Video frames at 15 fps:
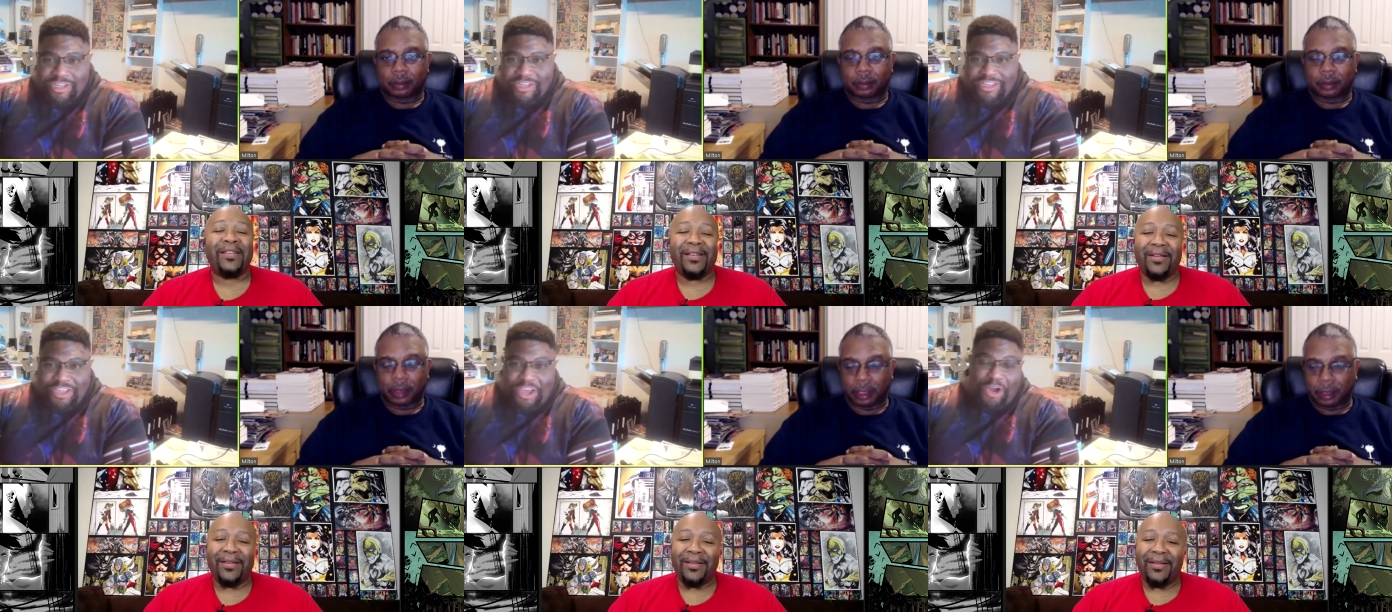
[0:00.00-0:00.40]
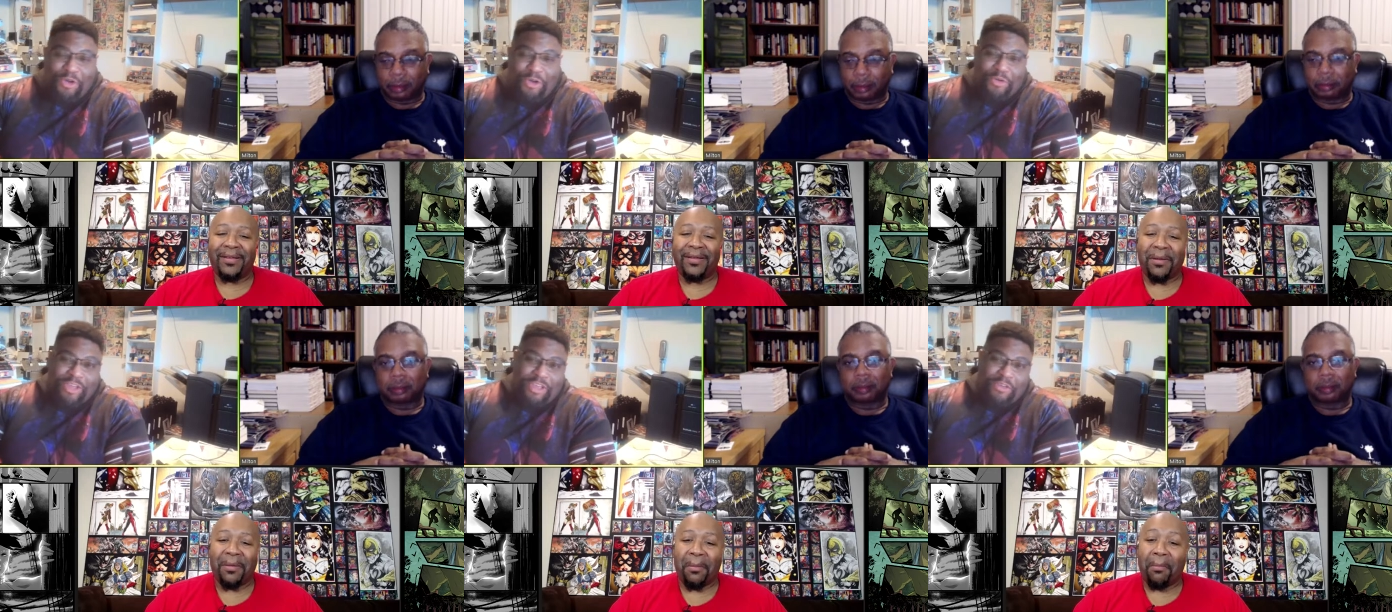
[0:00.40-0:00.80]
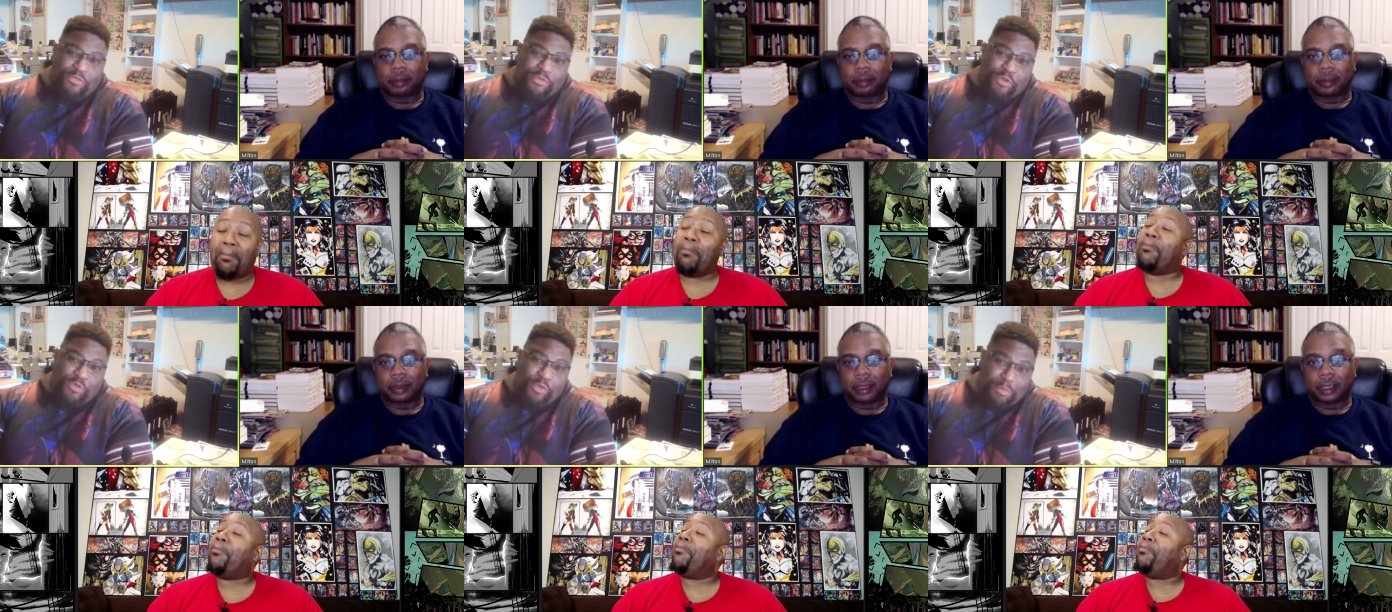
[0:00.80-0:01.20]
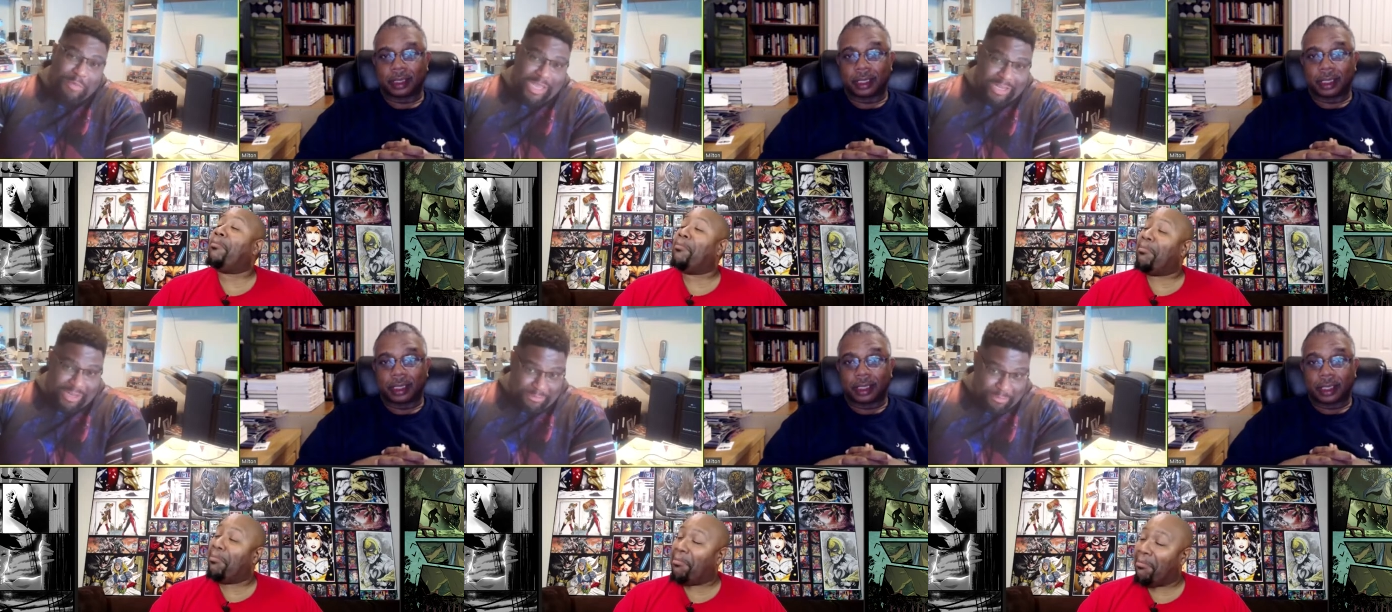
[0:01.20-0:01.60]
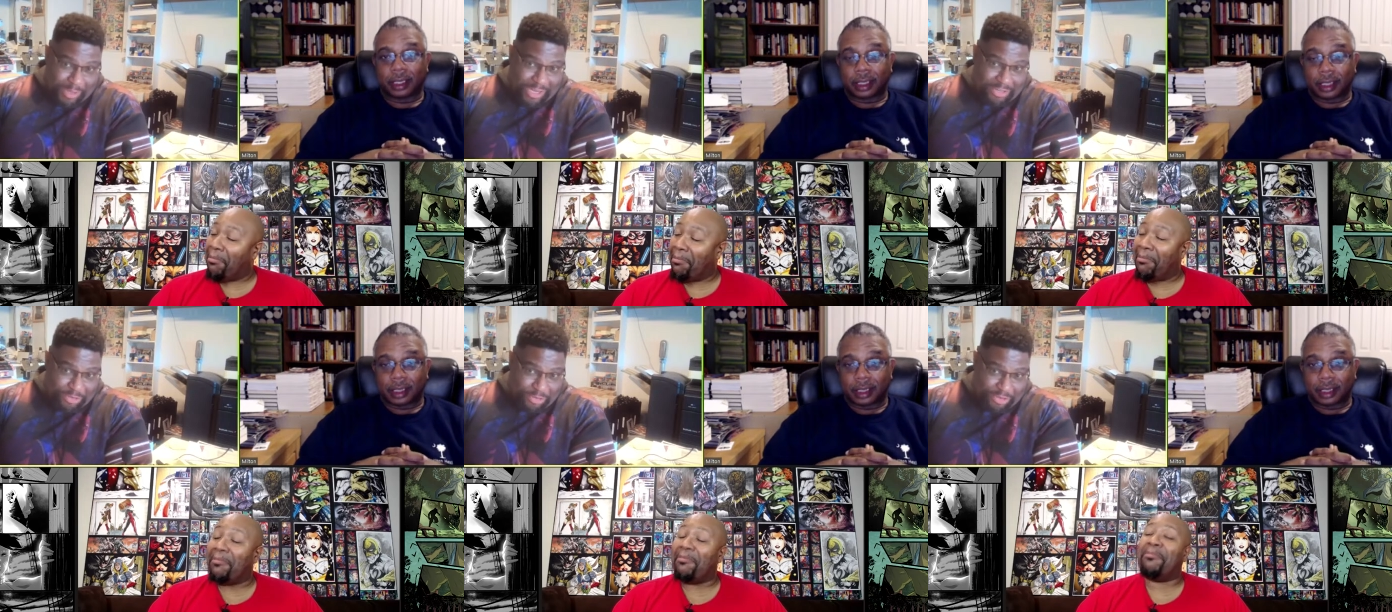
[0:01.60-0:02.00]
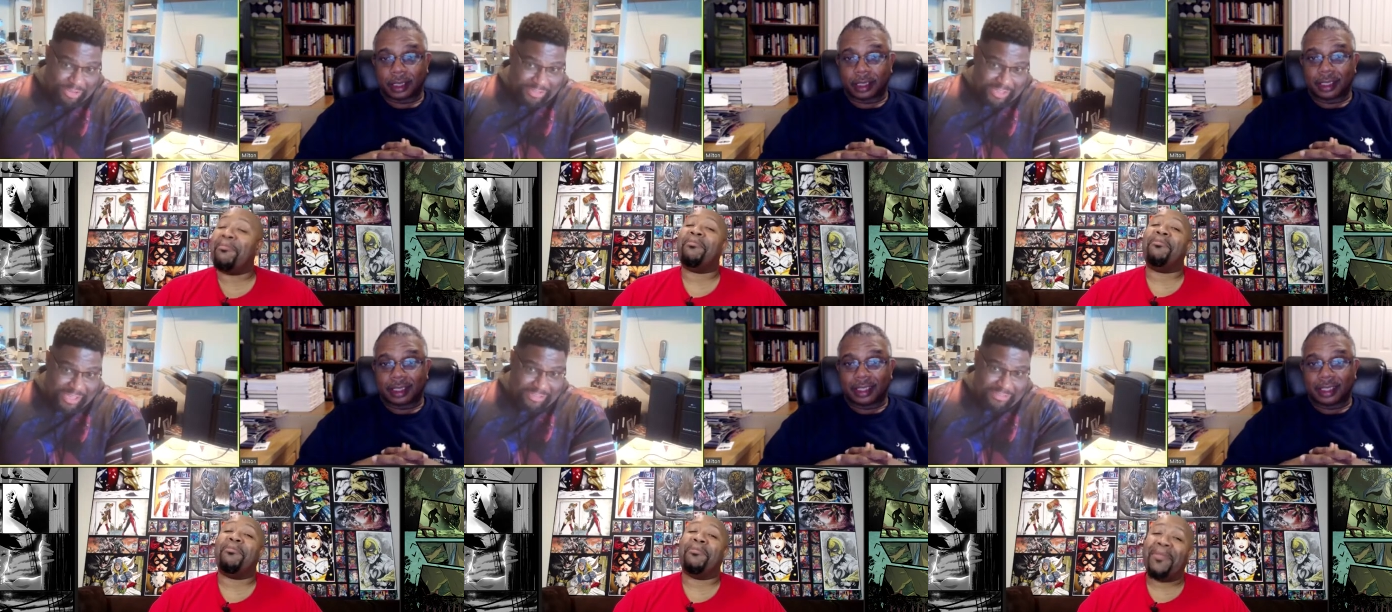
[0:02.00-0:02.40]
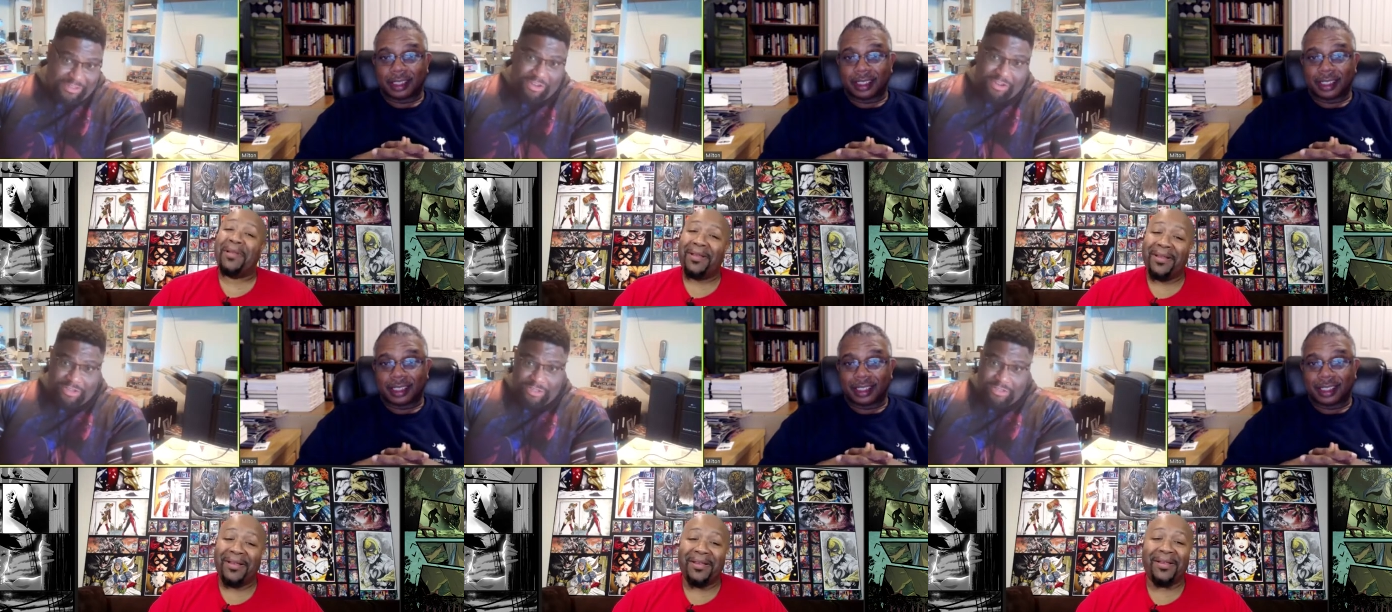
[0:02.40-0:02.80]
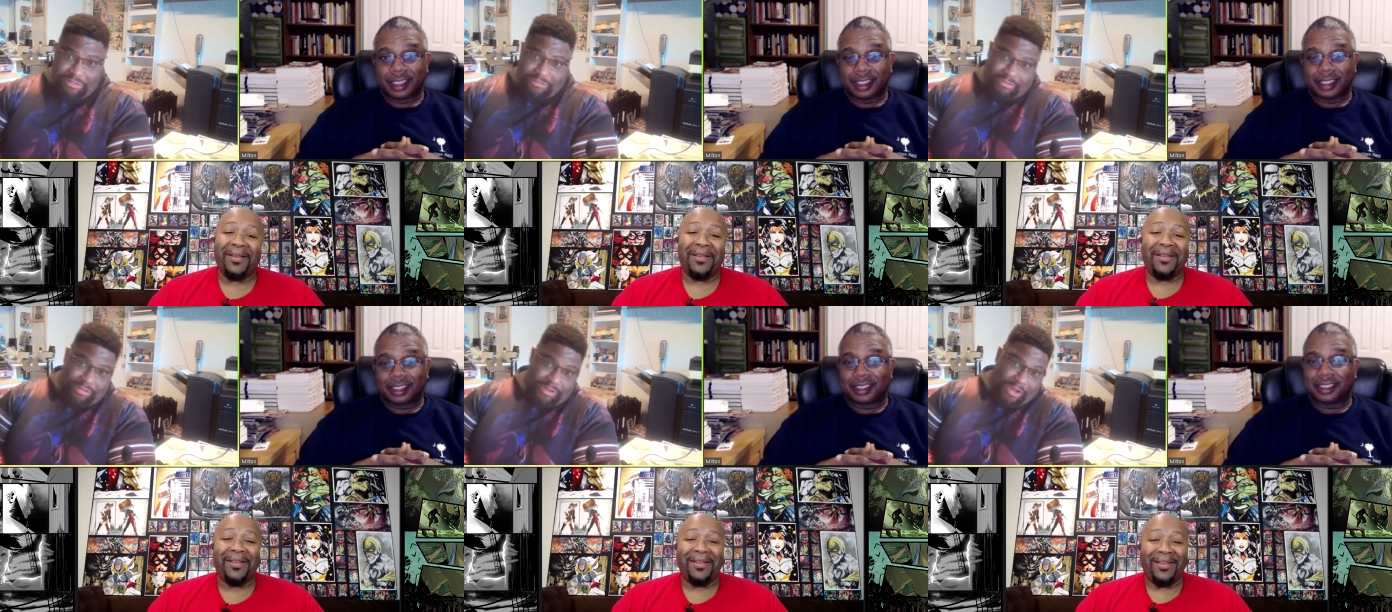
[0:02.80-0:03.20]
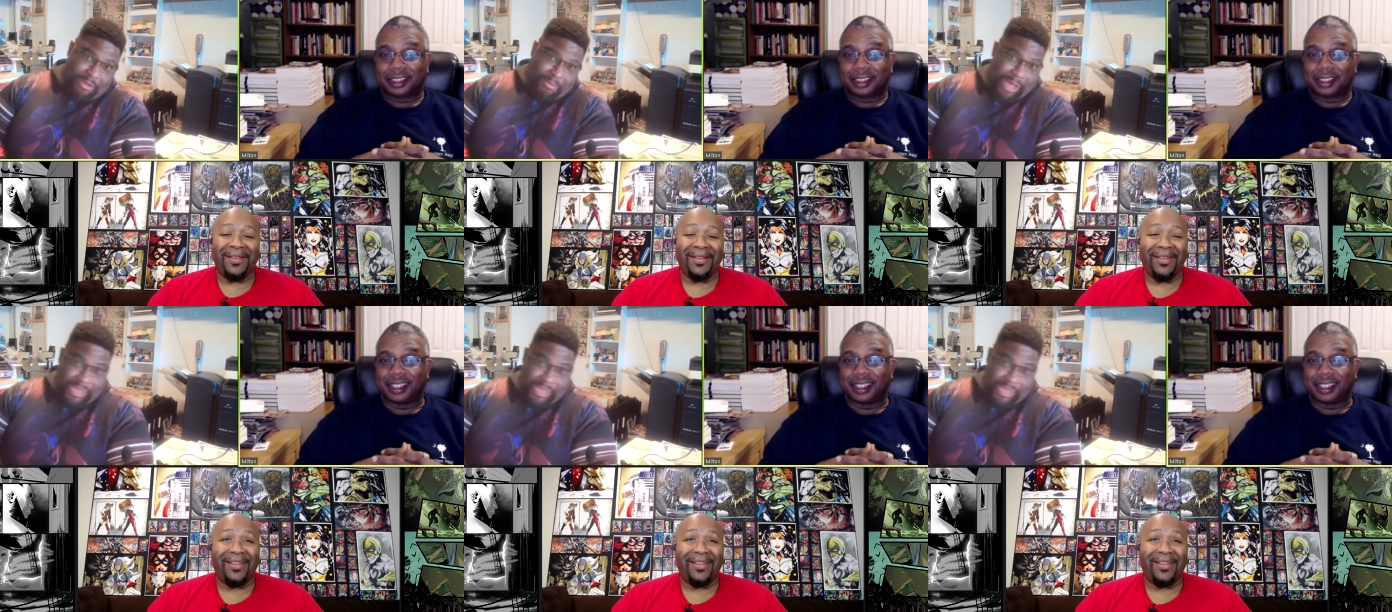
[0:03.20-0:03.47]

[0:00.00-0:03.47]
Speaker 1: Yo, if, if we make enough money during this Kickstarter, I